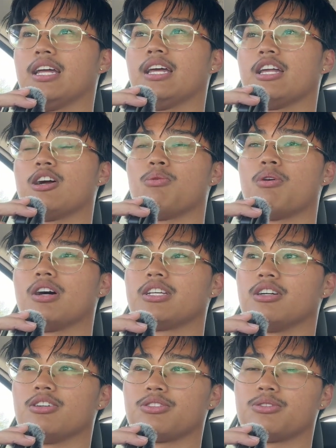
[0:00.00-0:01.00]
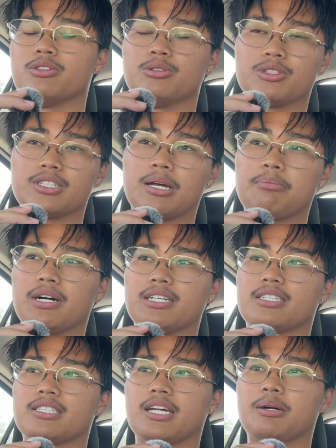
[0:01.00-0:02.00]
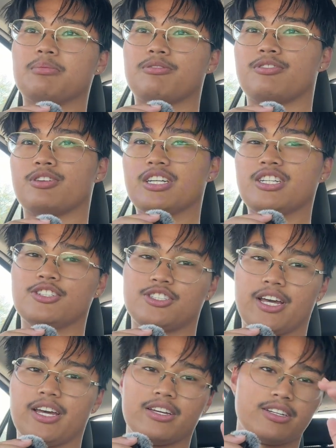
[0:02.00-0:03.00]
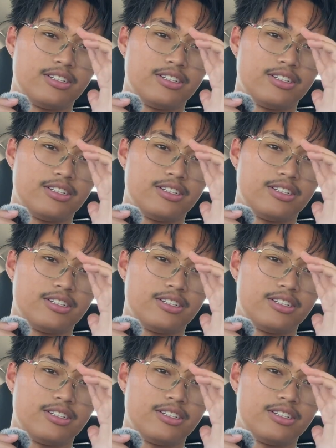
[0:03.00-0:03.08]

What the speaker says: and I'll walk y'all through step by step for each day.